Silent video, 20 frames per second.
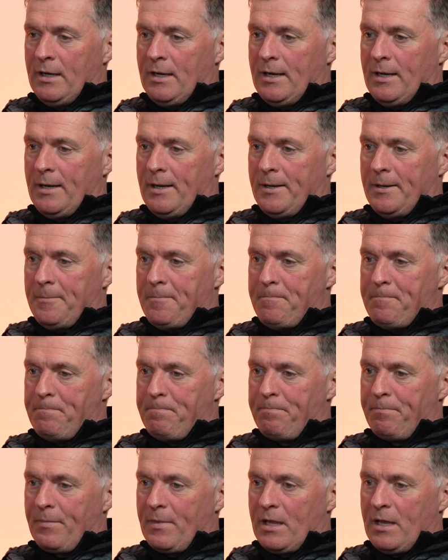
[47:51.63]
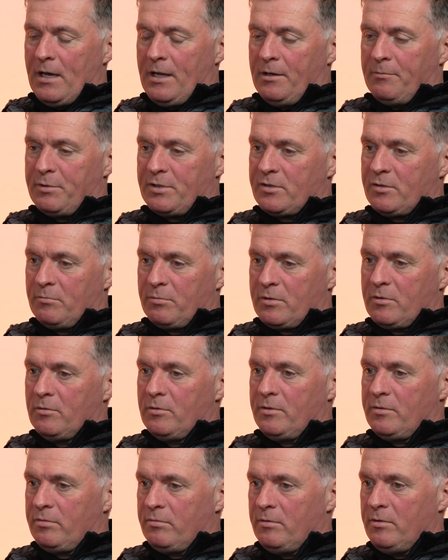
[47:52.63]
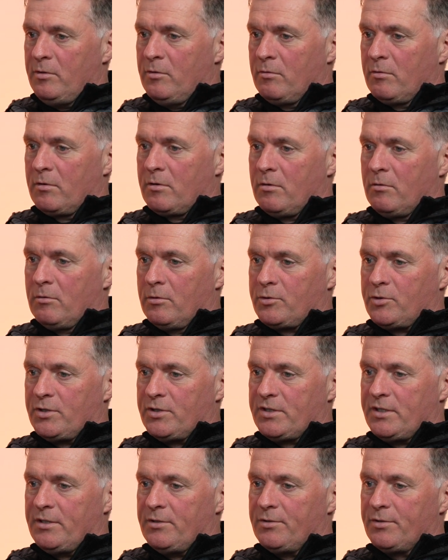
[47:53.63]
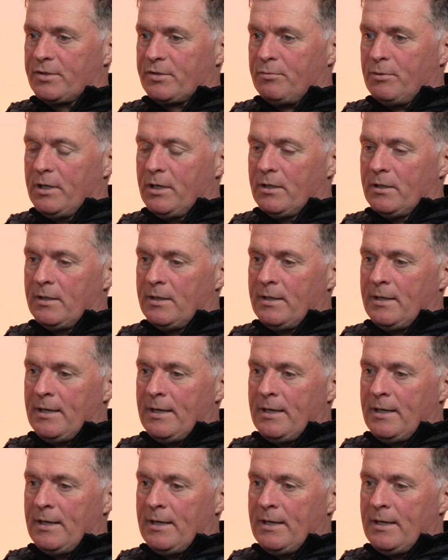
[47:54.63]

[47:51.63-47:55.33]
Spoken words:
And there was some good young coaches there as well.